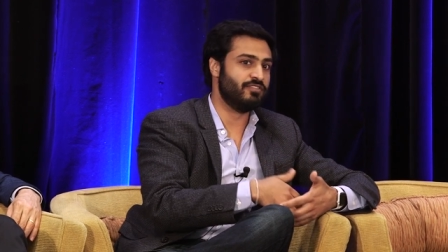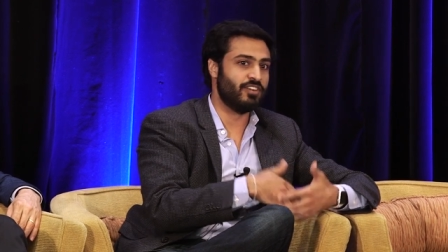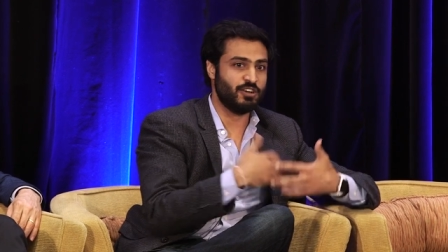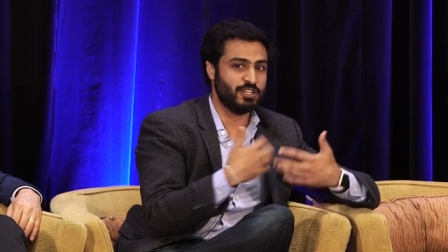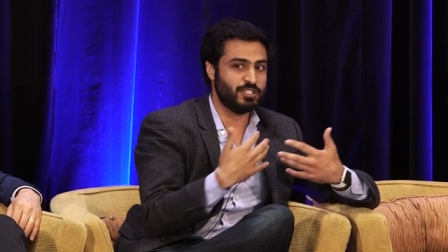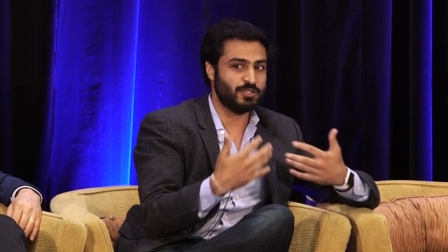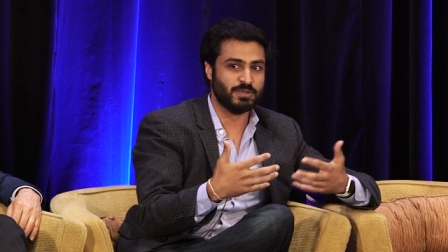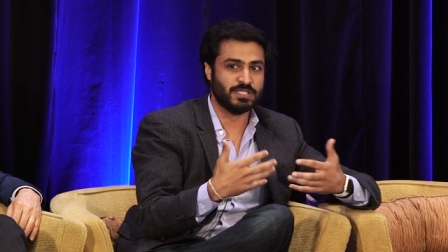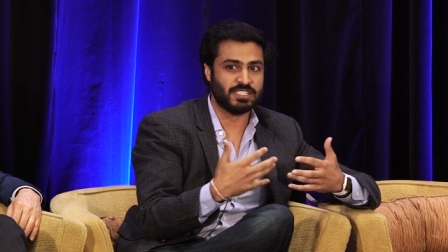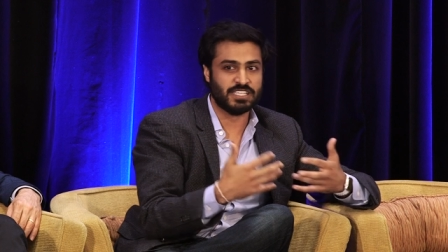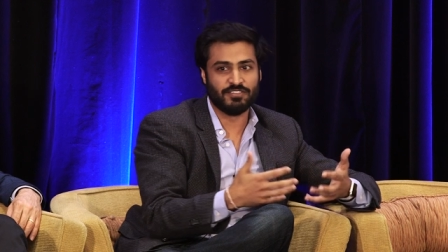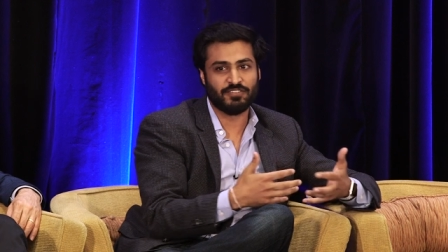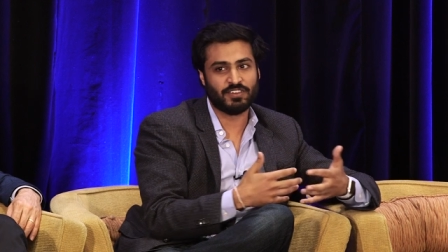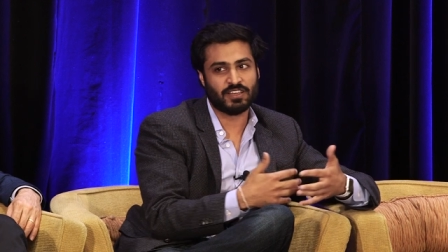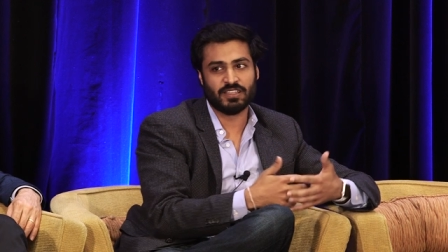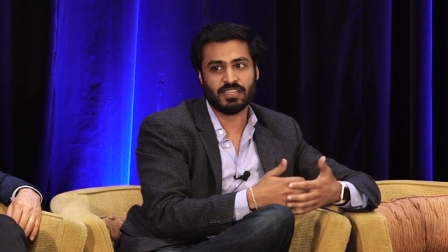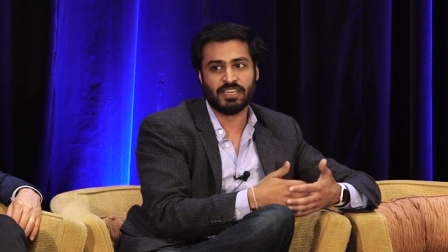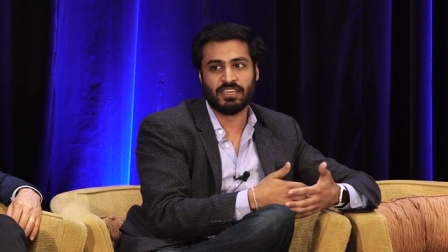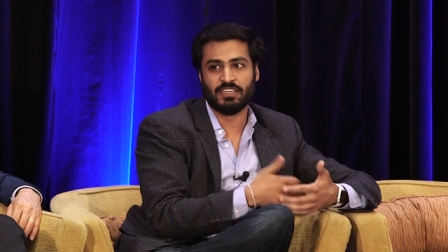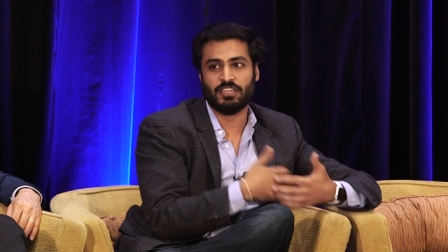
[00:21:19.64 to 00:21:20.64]
very
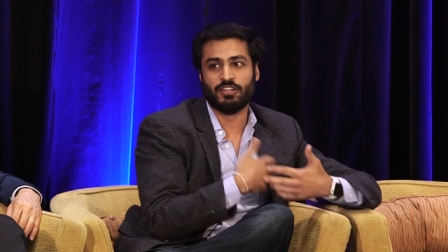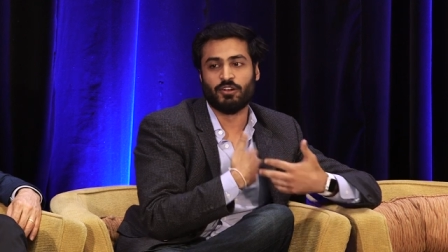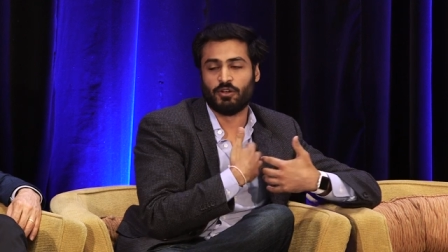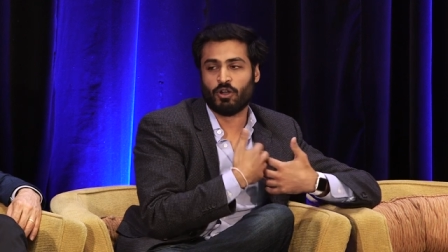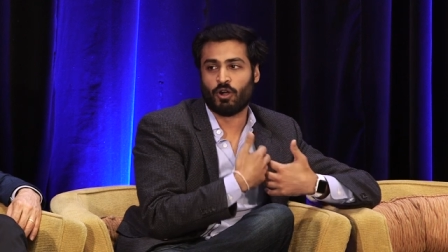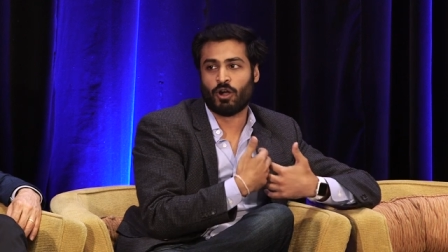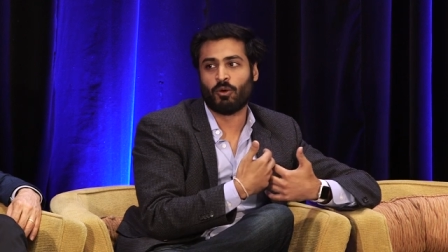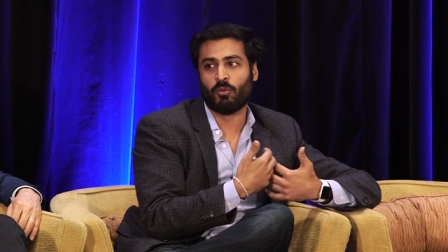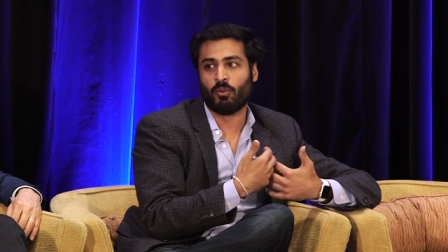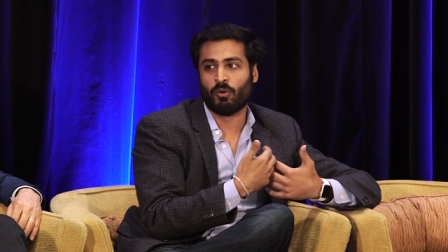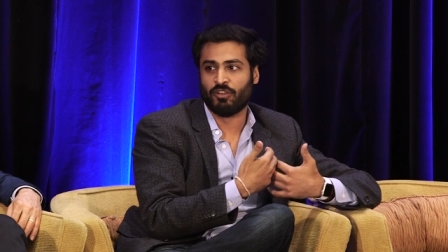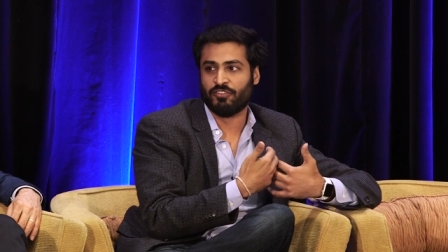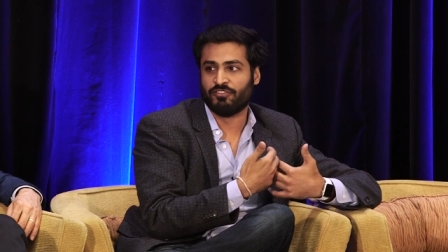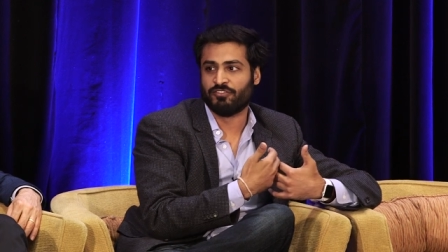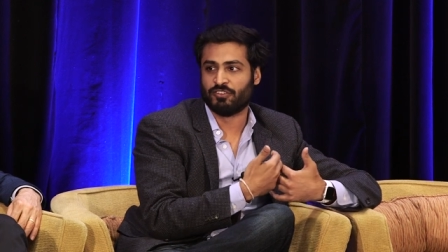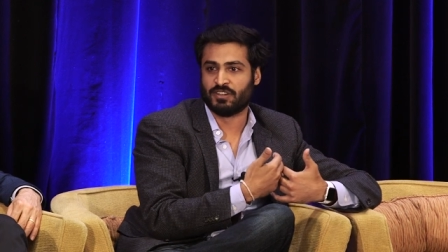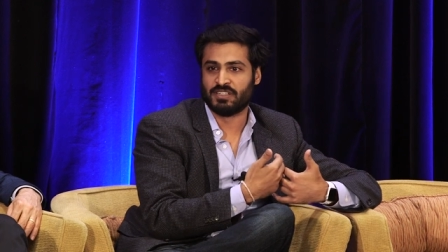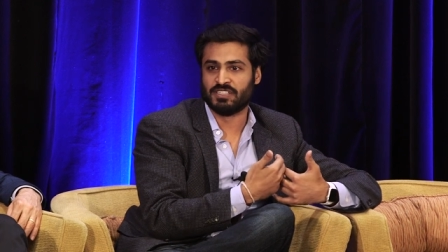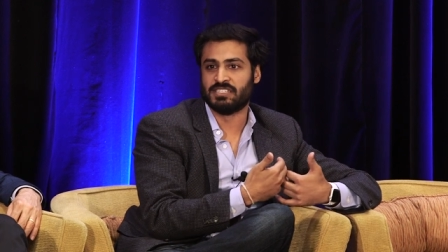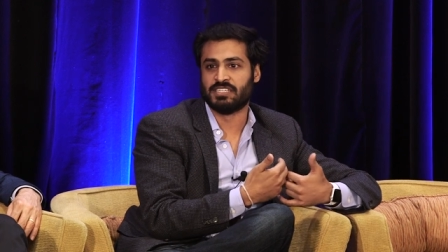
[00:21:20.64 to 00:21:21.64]
specifically, you know, in our world,
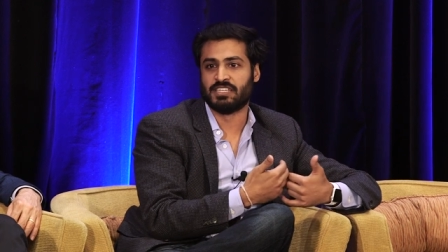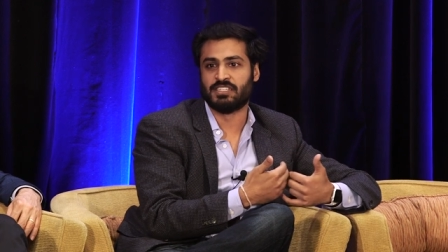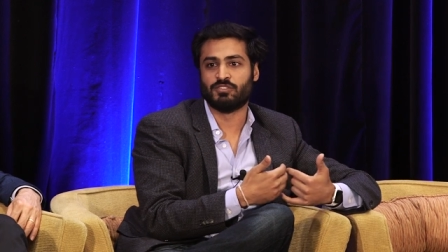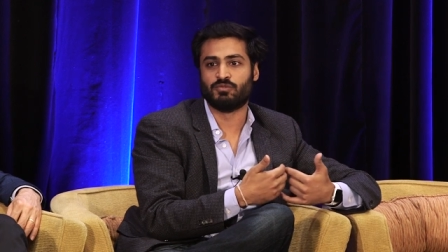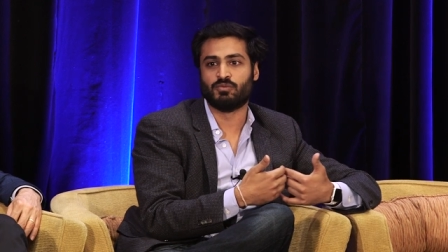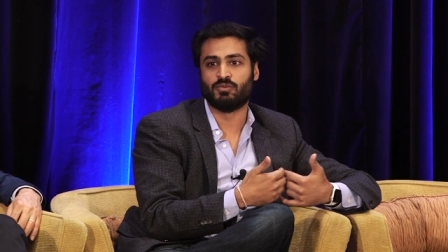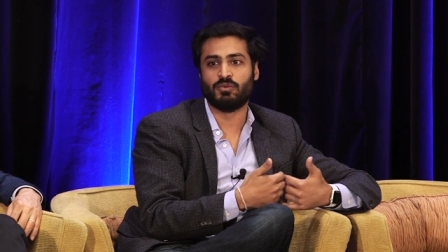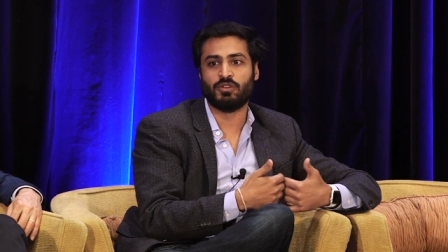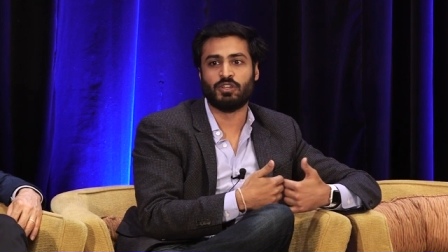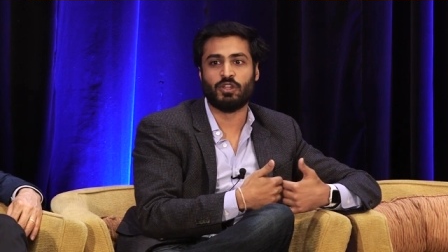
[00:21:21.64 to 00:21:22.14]
for instance,